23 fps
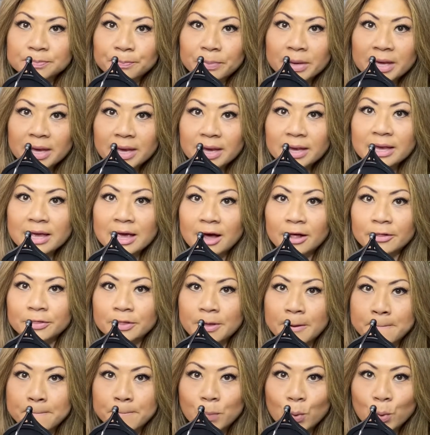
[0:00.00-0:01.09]
pick out the
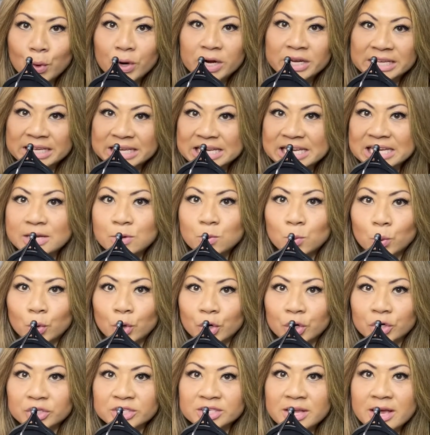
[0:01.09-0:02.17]
important
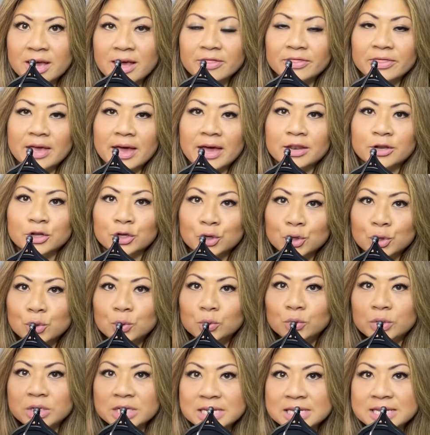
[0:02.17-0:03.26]
keywords that you
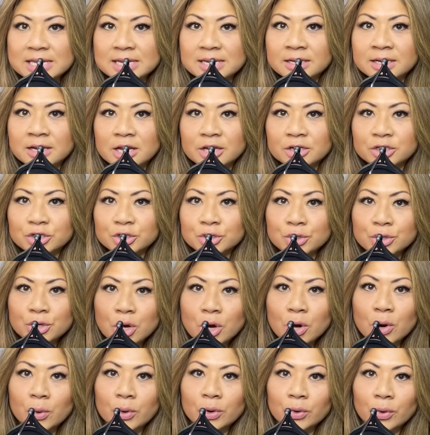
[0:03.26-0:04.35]
need to
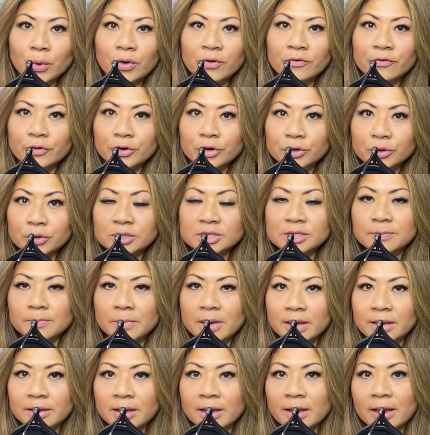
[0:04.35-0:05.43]
know in order for you to
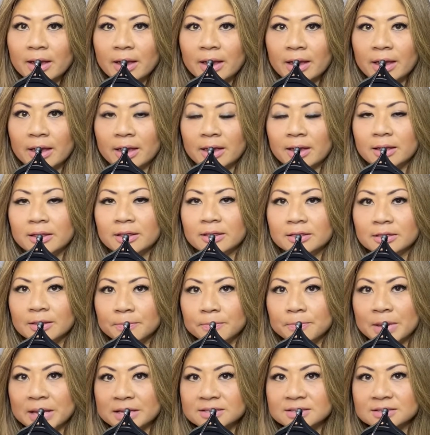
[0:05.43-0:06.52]
make the
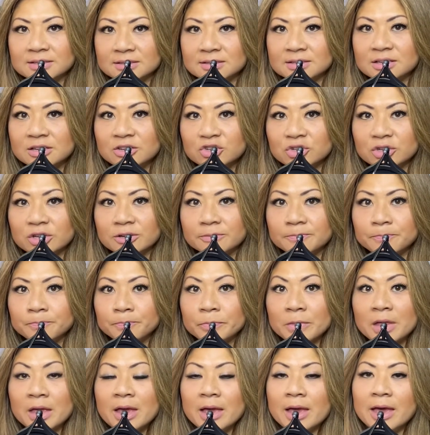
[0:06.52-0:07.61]
best decision.
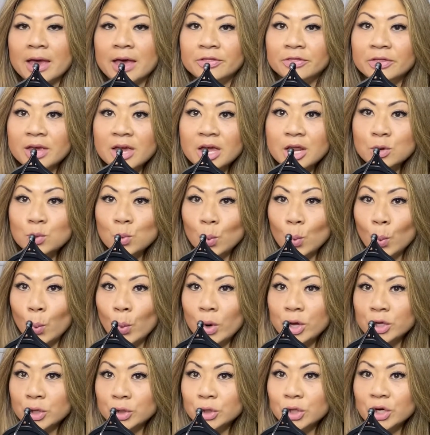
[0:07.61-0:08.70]
And then when
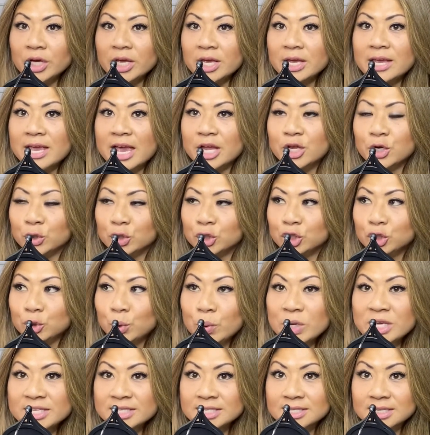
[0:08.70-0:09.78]
you're looking at your
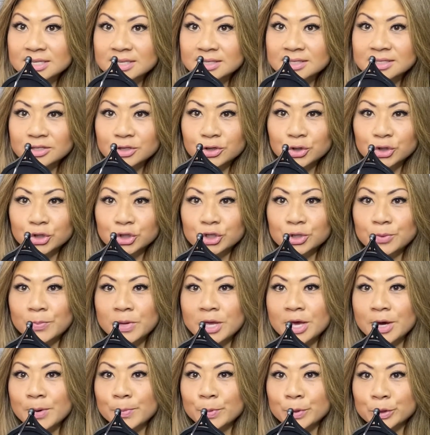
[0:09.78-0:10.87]
choices, you should be
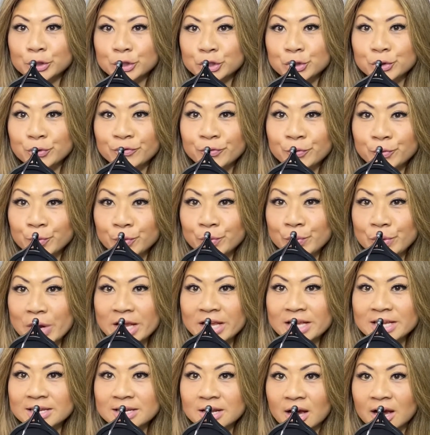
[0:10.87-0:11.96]
able to
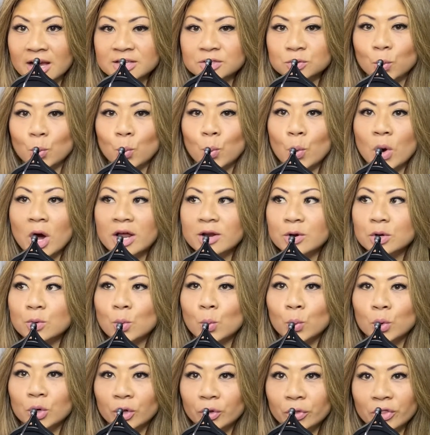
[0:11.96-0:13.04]
recognize what
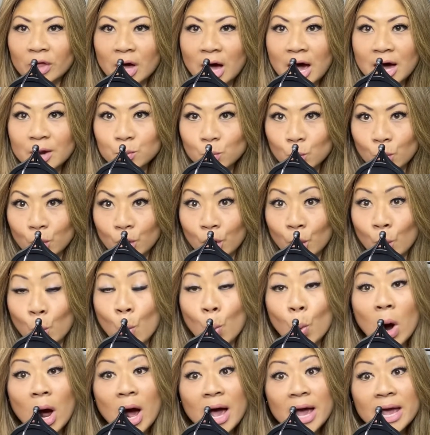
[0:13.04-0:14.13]
will not work,
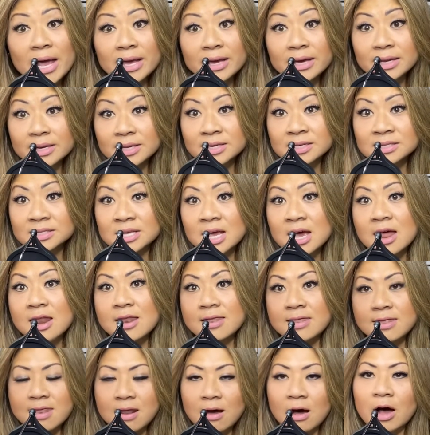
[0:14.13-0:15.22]
why it is
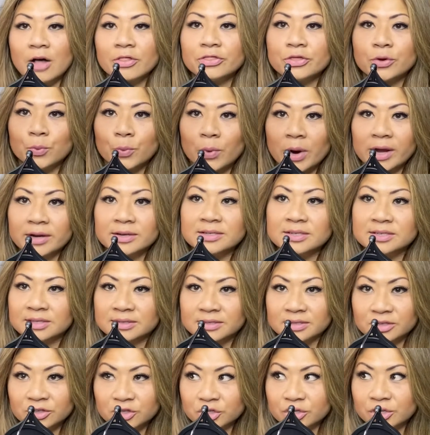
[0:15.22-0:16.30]
not the right
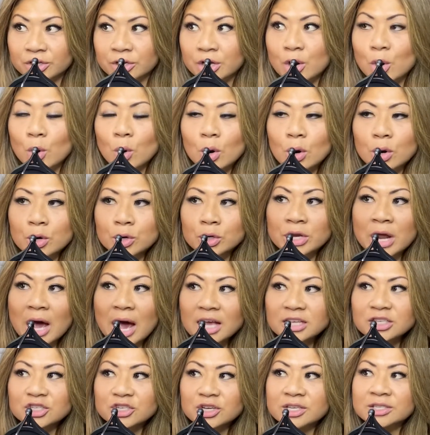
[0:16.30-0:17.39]
decision. Not
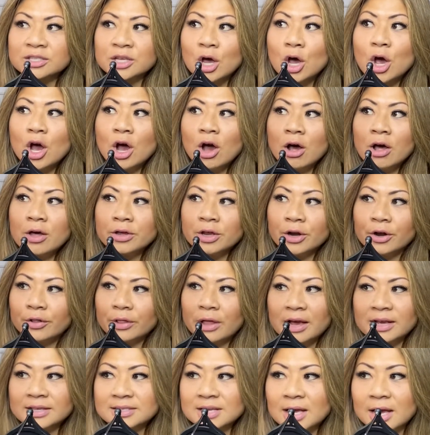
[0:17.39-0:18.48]
just, a
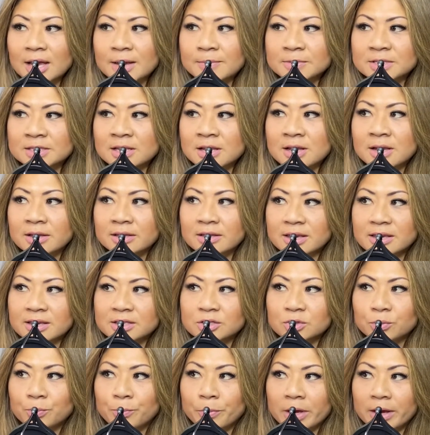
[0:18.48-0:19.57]
lot of times kids will
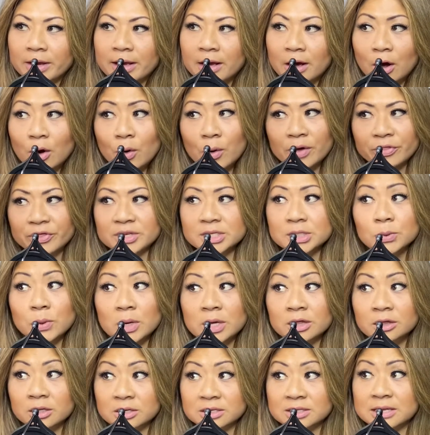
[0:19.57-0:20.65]
pick out, this
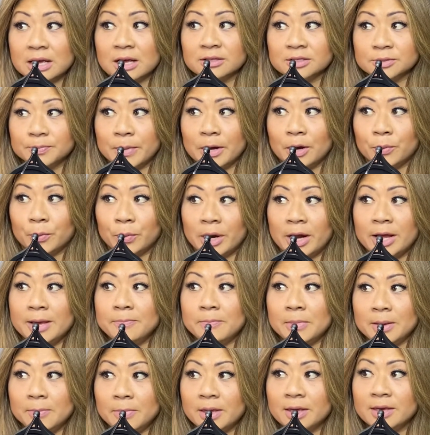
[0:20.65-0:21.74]
one sounds about right.
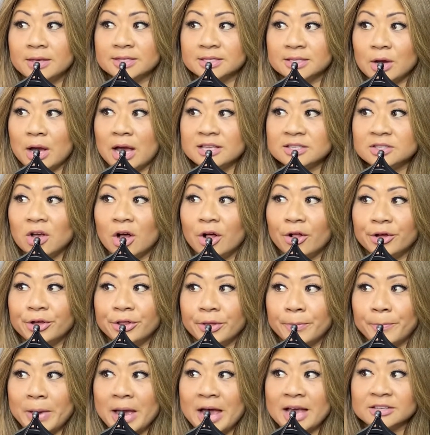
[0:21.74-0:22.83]
Maybe I saw it in the
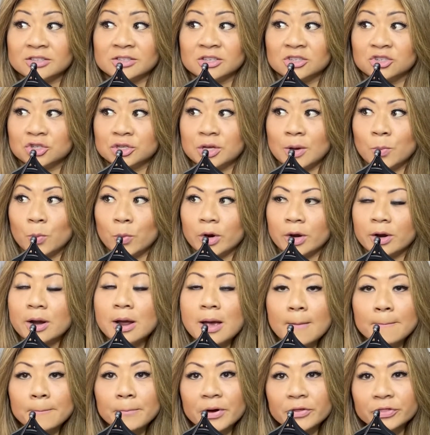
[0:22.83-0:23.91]
passage somewhere,
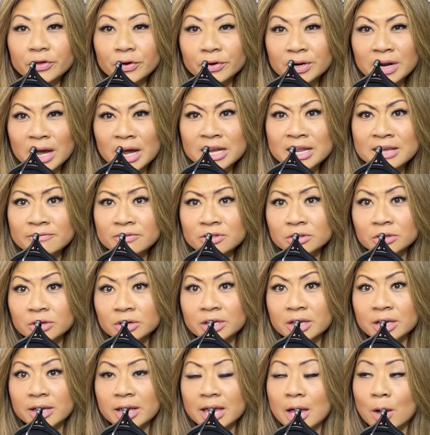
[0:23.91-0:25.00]
but they're not even
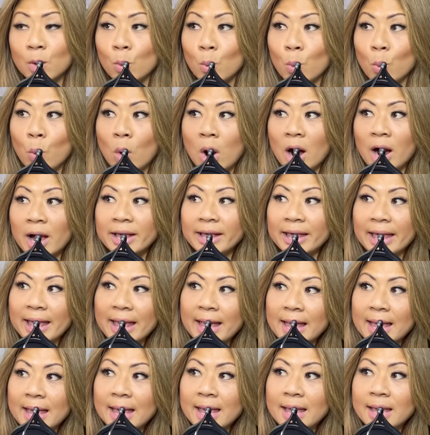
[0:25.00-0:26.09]
looking at why
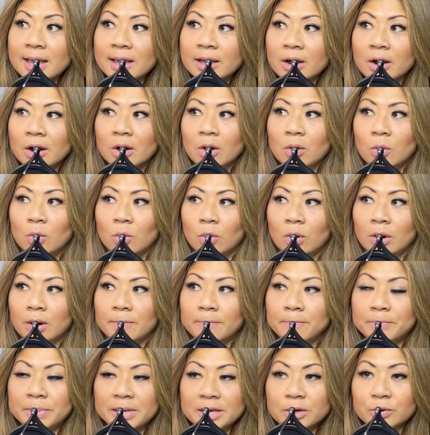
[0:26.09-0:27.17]
A or
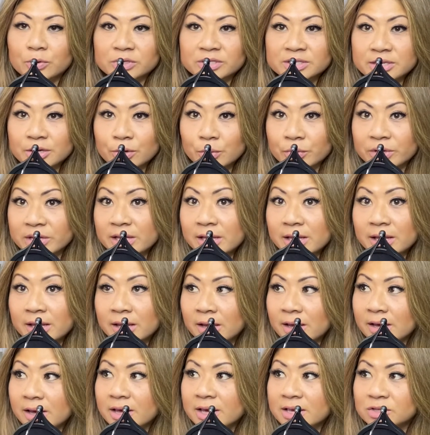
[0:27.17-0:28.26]
B or C or D
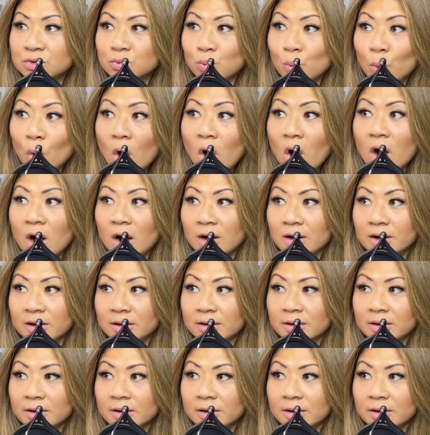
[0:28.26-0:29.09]
is wrong.